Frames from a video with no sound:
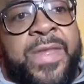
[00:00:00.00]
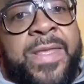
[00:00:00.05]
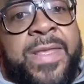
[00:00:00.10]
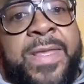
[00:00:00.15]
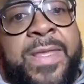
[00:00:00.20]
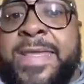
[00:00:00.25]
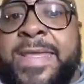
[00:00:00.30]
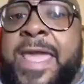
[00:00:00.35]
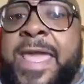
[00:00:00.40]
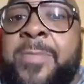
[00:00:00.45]

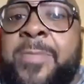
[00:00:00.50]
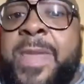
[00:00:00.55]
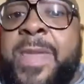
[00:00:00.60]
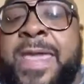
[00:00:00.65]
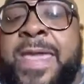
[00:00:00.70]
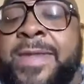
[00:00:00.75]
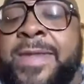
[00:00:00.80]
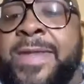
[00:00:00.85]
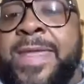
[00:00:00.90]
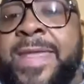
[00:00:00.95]
yeah,
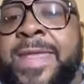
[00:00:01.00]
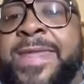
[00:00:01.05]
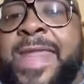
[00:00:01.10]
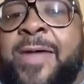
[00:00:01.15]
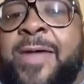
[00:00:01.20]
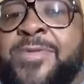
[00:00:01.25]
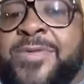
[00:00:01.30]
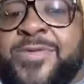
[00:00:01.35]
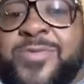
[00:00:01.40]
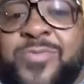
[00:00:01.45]
man,
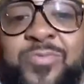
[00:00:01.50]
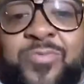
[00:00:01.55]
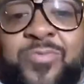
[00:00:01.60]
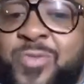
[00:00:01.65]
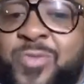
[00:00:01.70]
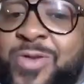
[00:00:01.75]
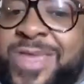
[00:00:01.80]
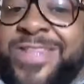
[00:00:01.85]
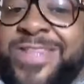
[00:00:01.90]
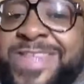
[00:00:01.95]
that was
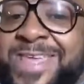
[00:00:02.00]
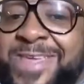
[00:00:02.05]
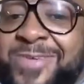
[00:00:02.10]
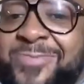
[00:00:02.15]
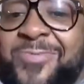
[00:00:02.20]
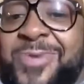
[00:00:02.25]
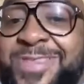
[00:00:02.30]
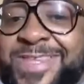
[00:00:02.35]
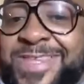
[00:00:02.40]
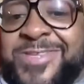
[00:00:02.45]
really,
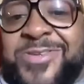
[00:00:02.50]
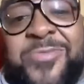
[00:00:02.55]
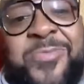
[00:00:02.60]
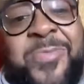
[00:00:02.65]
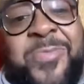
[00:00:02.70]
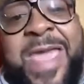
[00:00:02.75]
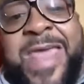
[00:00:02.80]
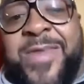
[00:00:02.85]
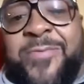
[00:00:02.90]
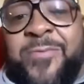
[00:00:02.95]
really
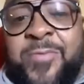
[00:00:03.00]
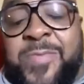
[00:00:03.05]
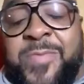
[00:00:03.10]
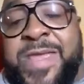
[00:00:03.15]
traumatic for me.